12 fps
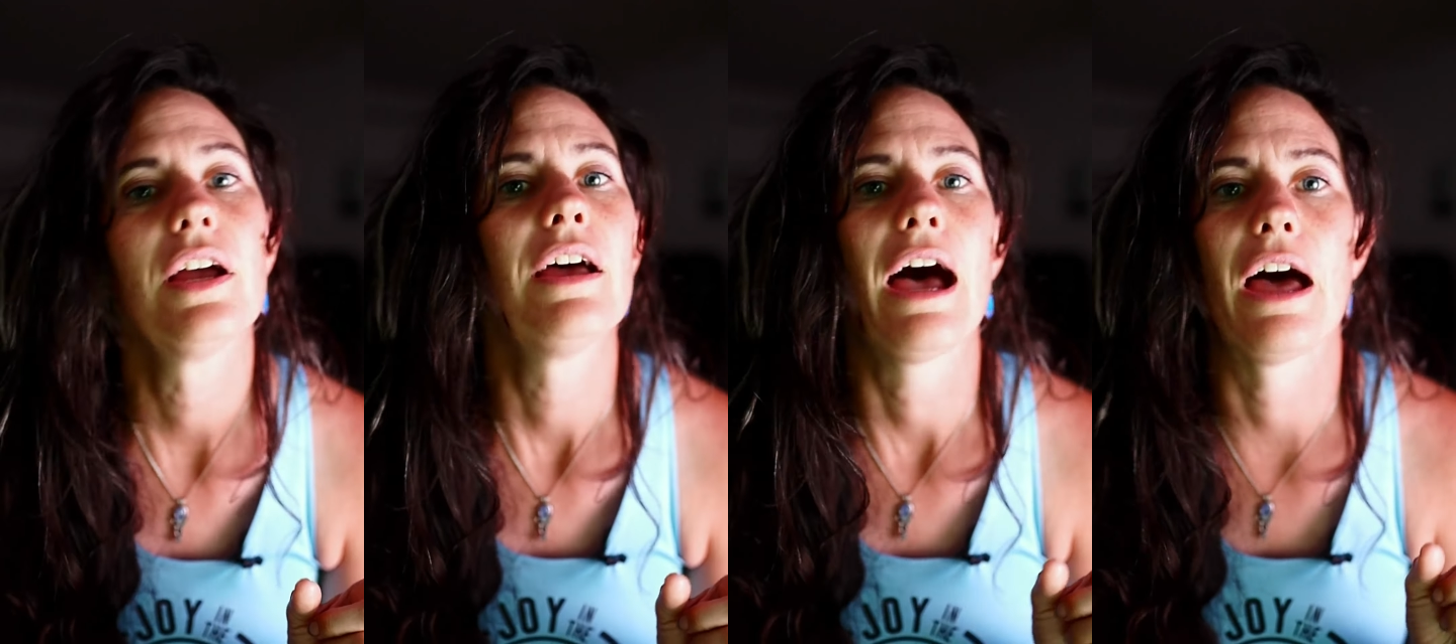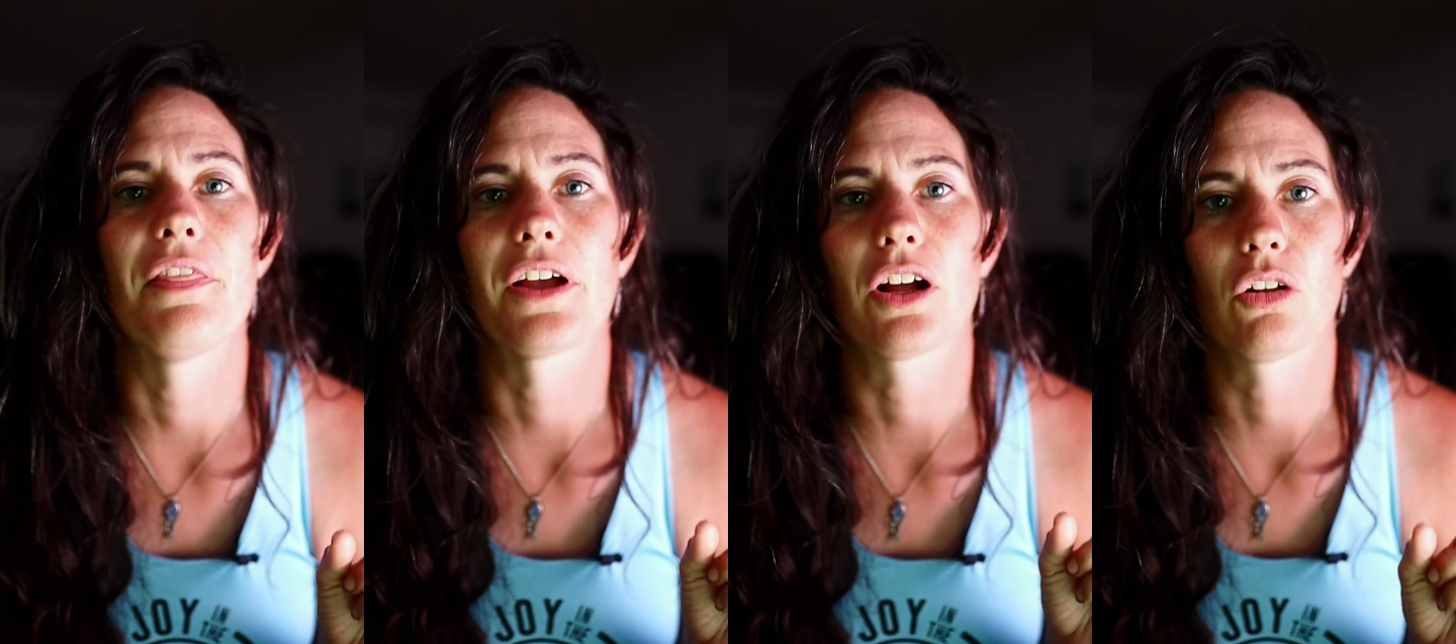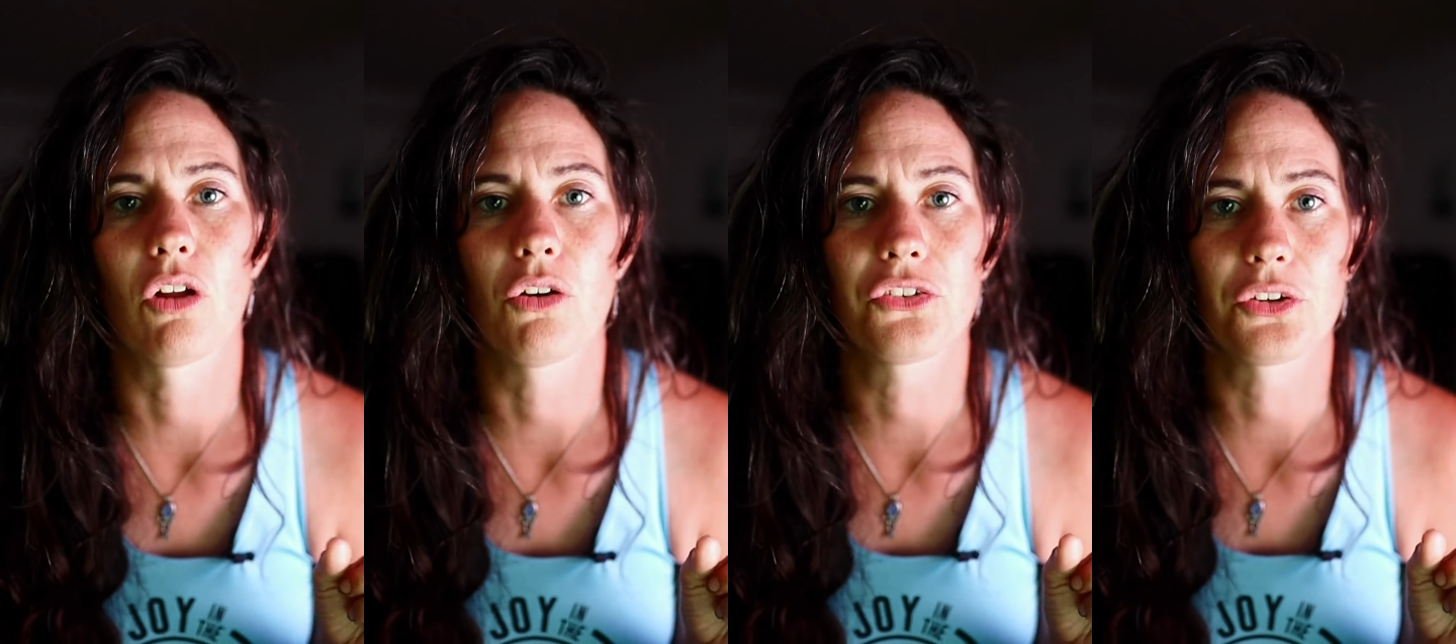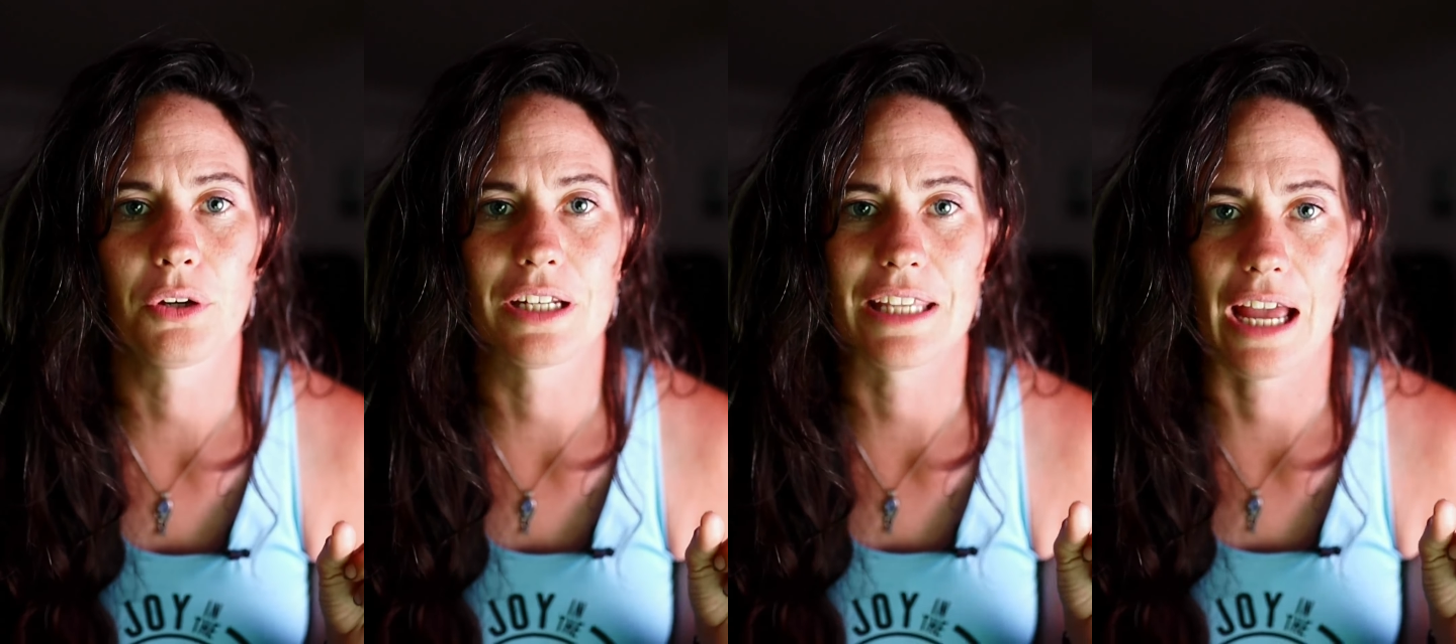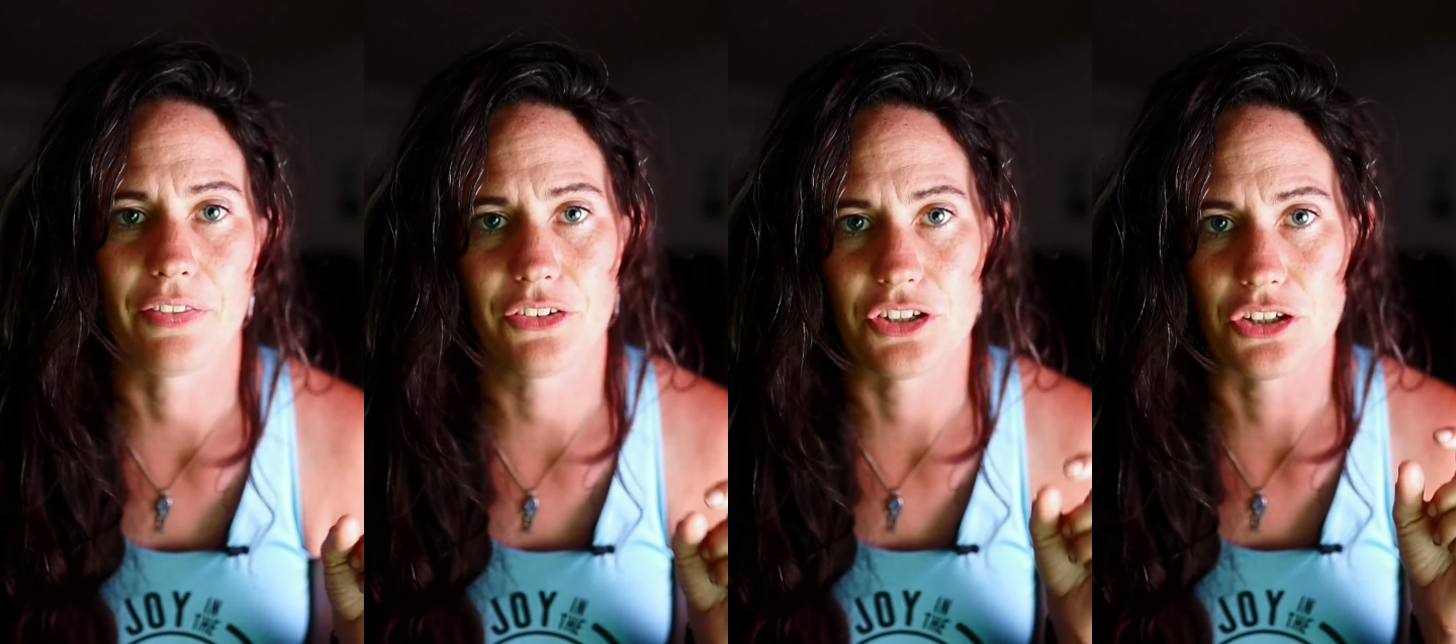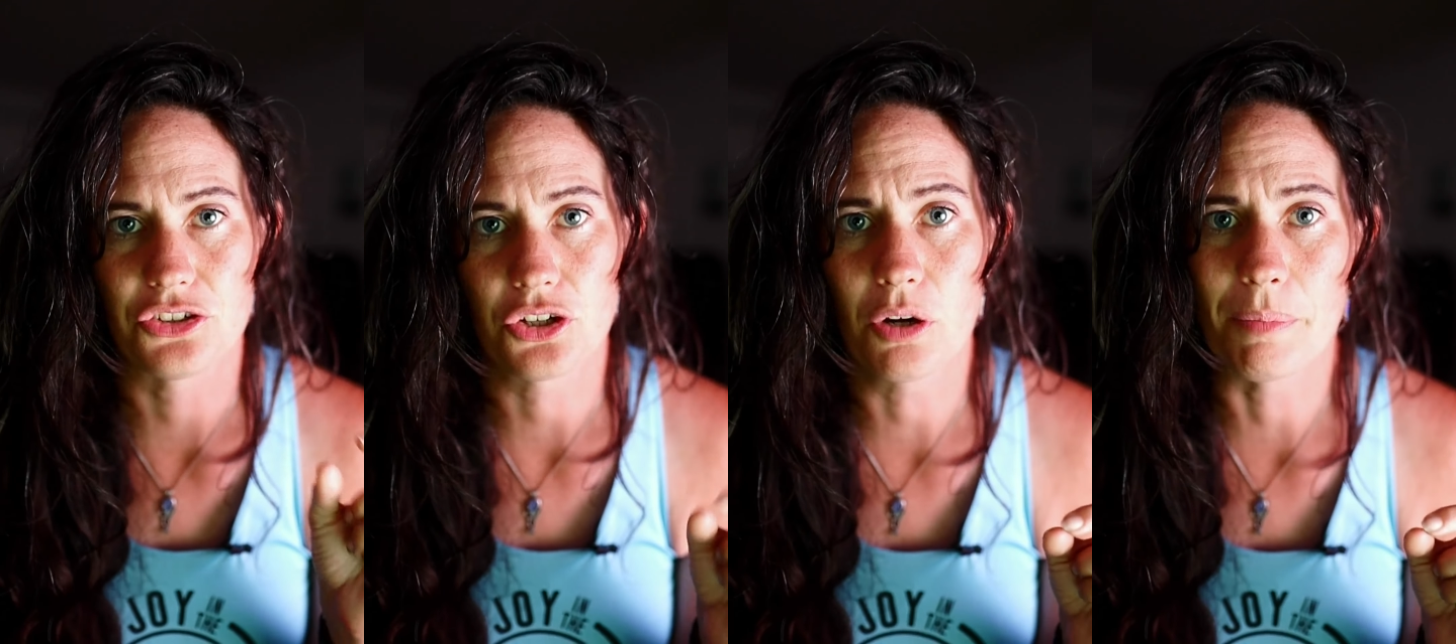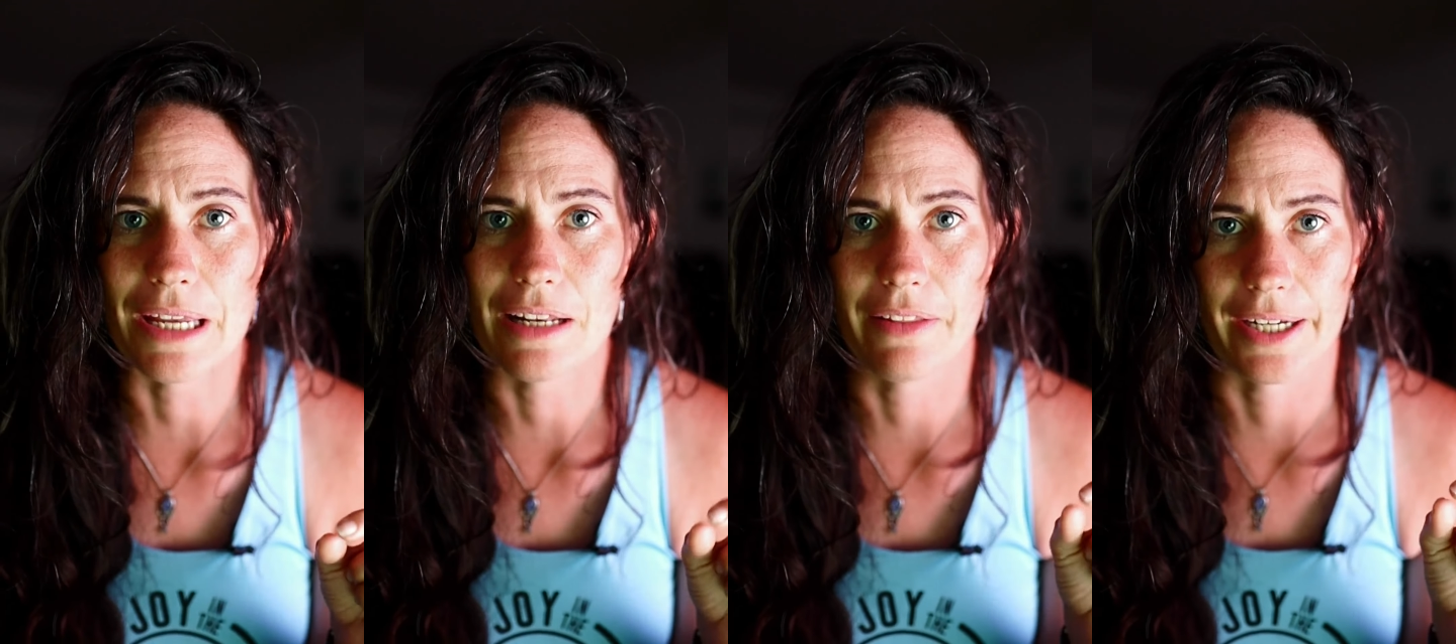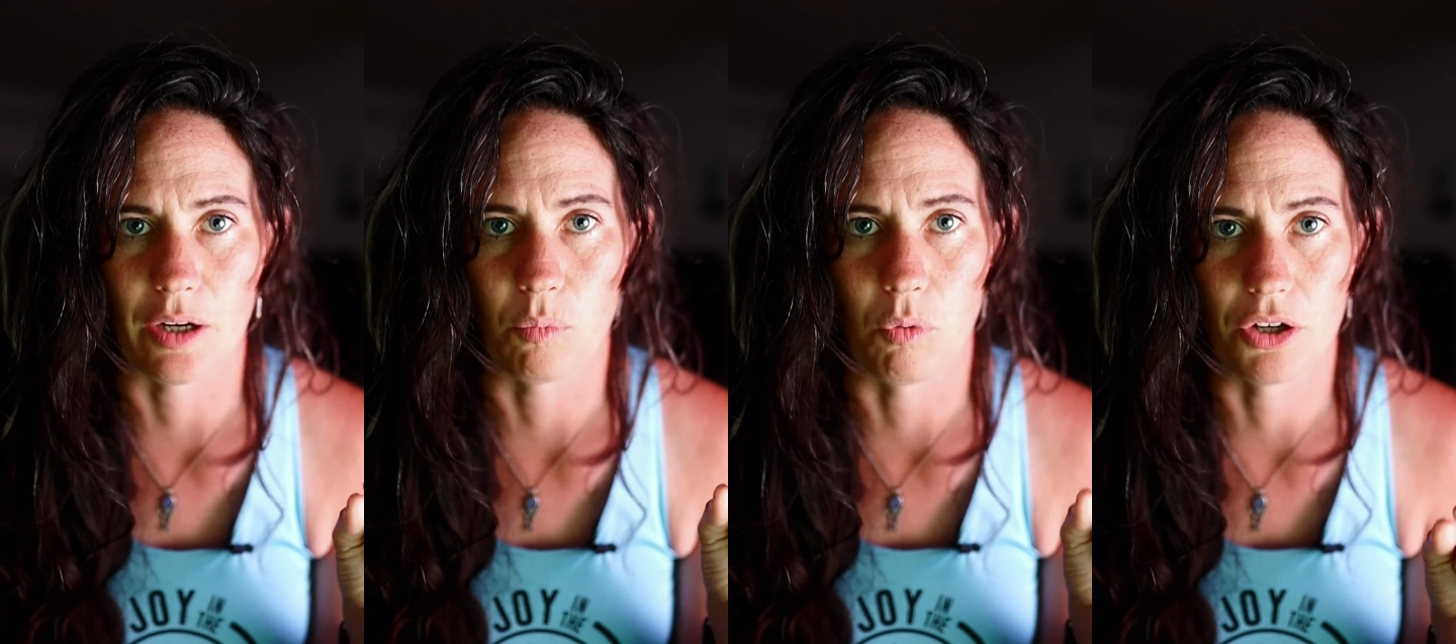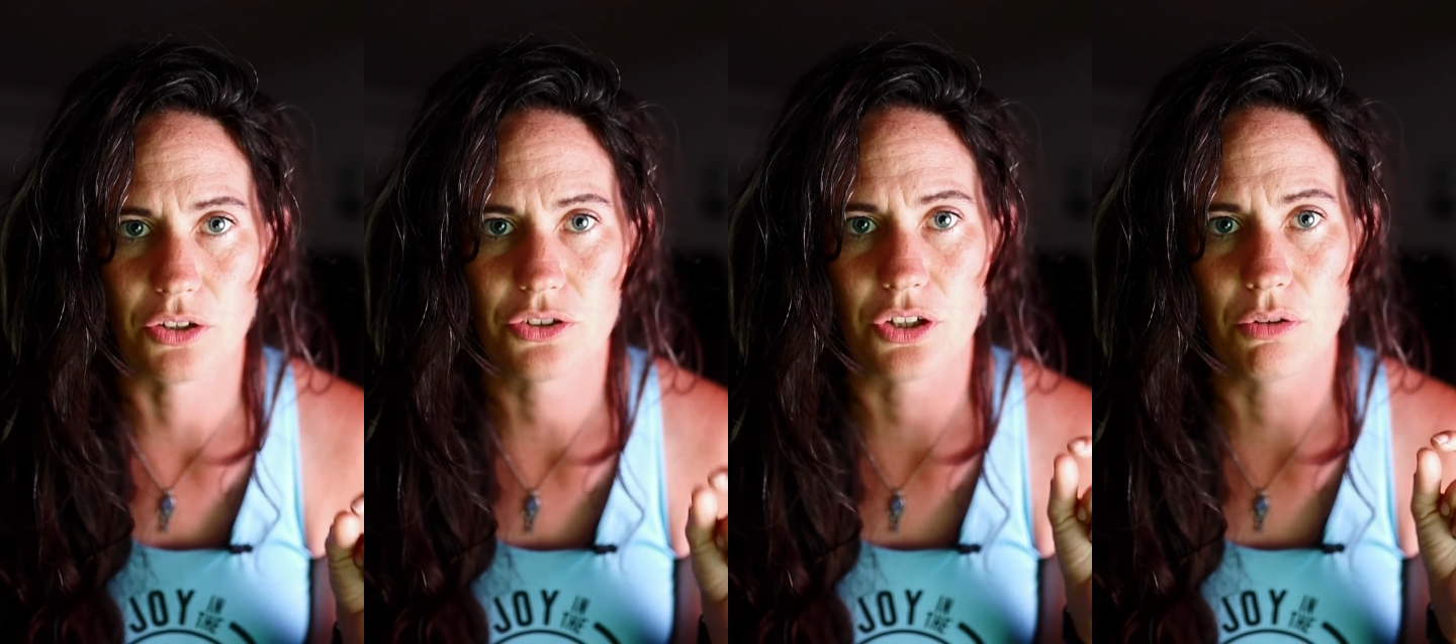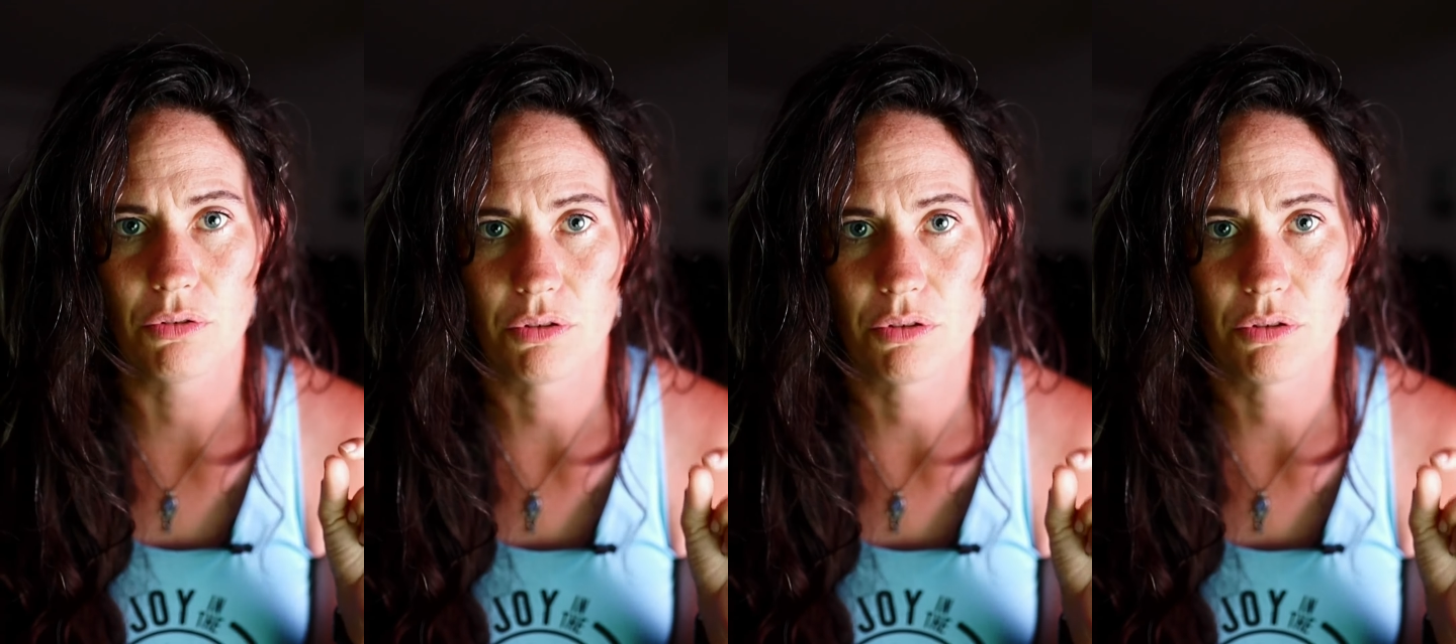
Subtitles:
and the closer it gets to 2 beat, like a 1, 2,